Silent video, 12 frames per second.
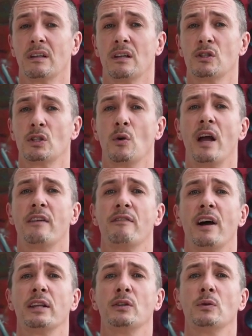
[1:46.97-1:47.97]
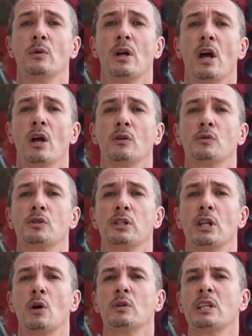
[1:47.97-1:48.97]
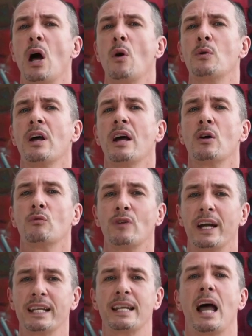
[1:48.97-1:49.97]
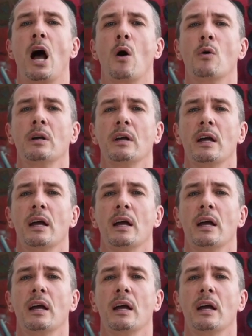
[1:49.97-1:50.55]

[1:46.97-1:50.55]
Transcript: So I invite you to slow down right now